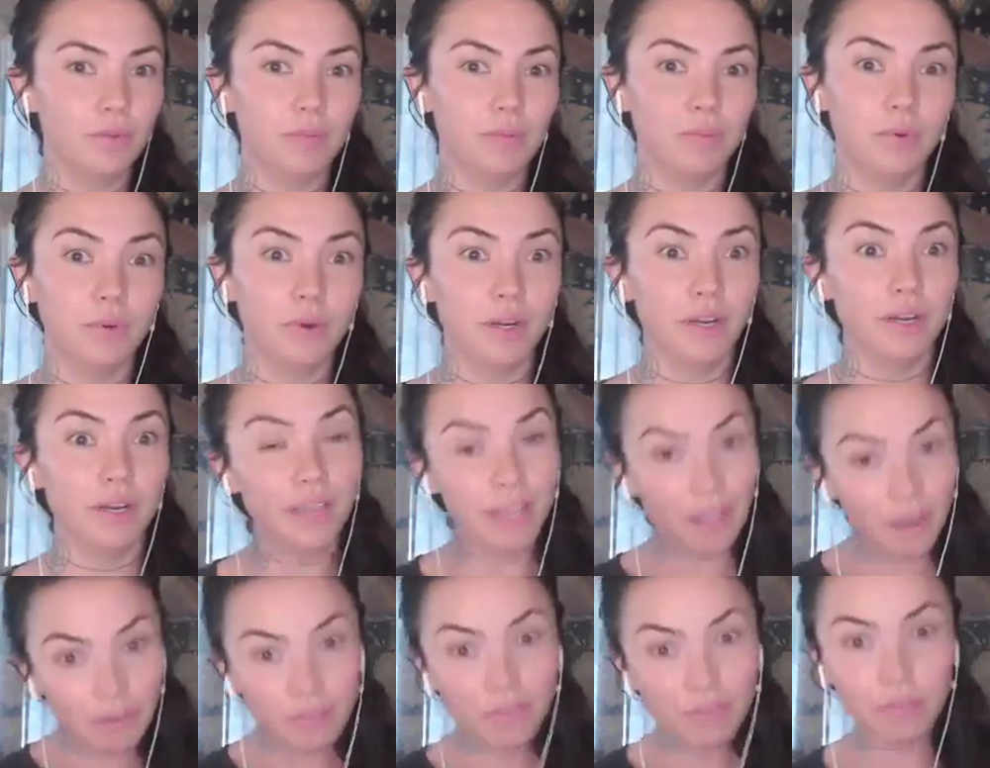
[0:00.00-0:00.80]
more
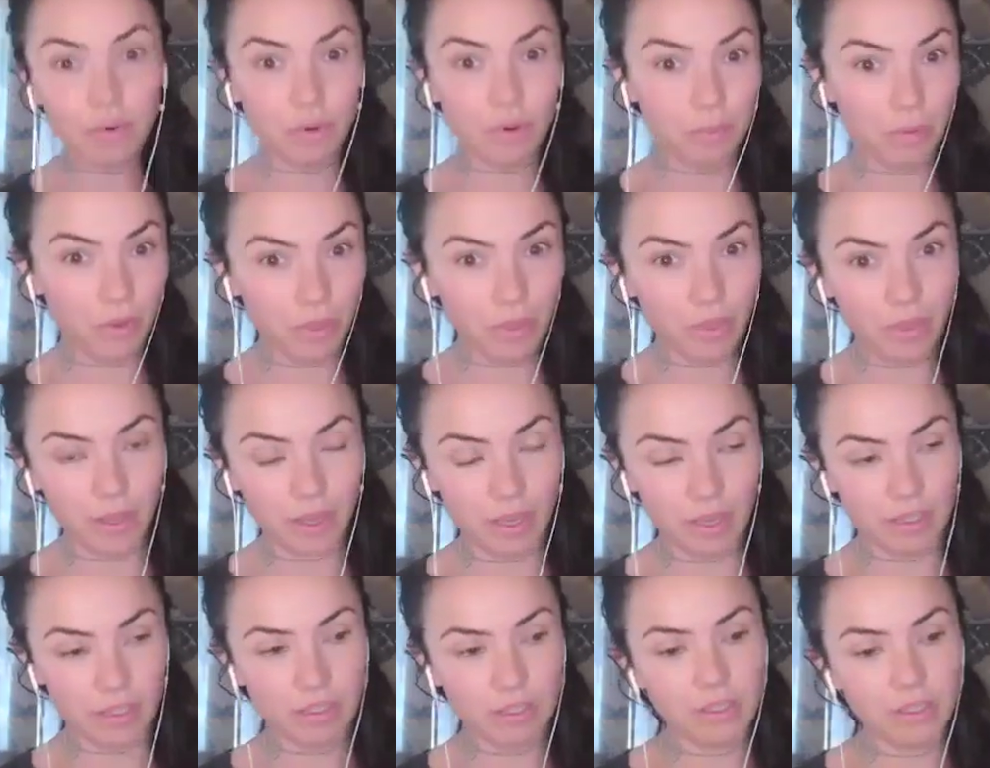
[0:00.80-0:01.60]
informal
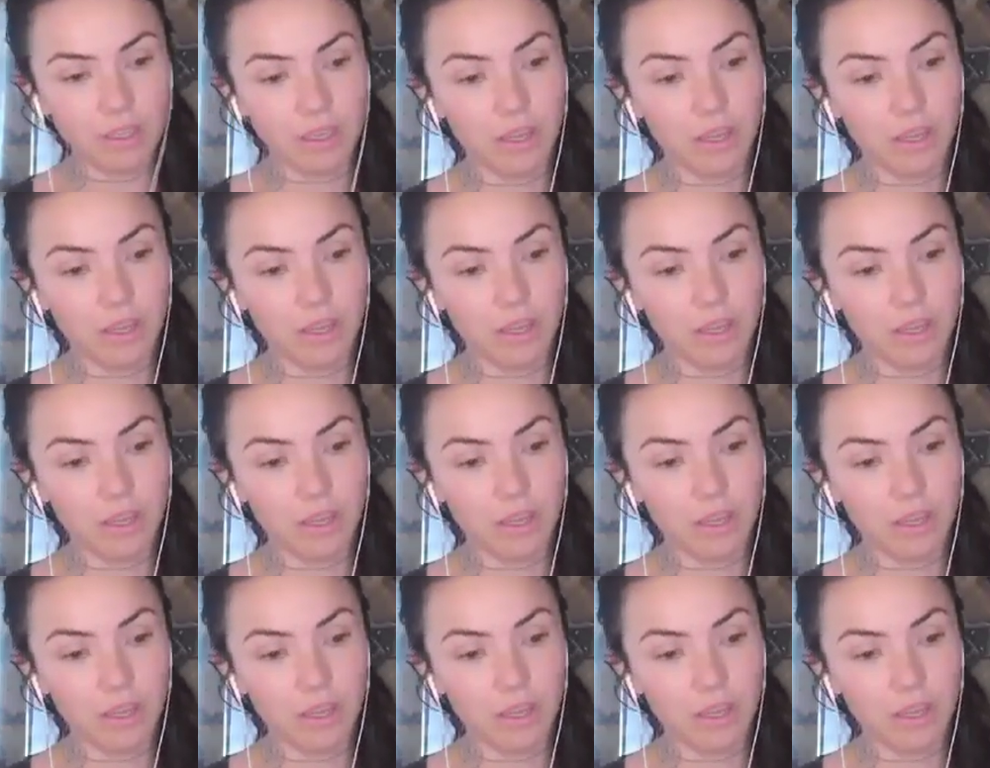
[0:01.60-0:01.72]
things.